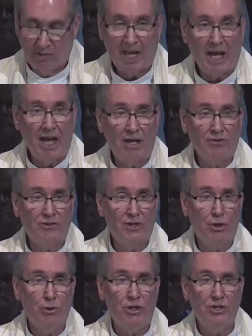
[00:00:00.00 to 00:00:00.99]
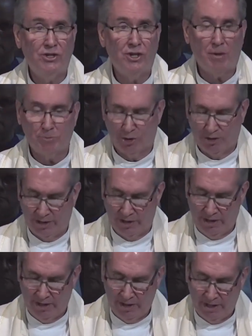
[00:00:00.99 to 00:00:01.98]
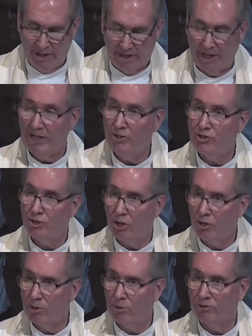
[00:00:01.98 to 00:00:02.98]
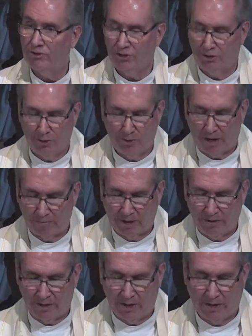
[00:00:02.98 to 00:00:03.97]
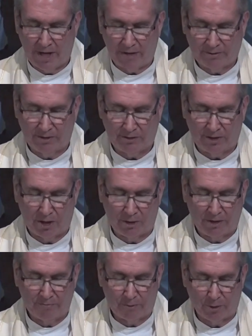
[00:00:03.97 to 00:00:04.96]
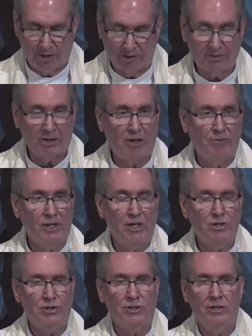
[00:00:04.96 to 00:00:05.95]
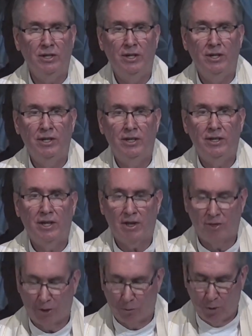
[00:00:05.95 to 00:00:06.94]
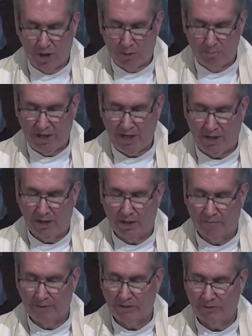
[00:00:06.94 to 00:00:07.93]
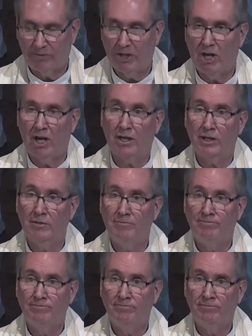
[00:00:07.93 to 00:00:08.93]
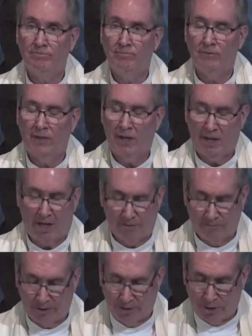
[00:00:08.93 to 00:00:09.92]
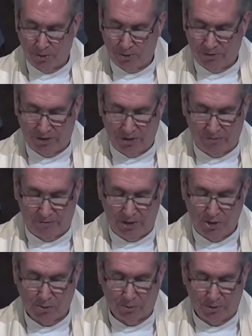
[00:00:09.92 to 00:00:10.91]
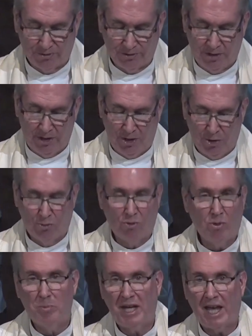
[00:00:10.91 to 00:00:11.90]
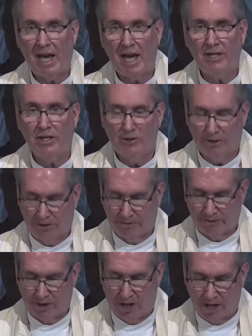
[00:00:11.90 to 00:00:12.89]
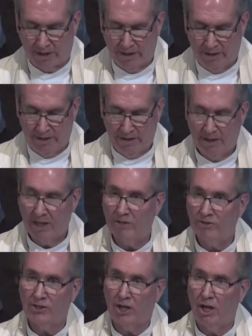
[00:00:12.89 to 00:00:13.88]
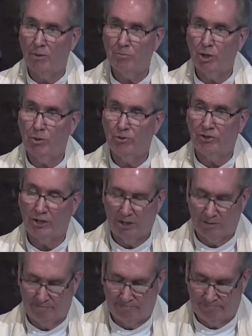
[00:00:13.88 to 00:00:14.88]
As the Good Shepherd, he chose to do everything necessary for the salvation and the well-being of his flock, and for those individuals who will be added to the flock as time goes on.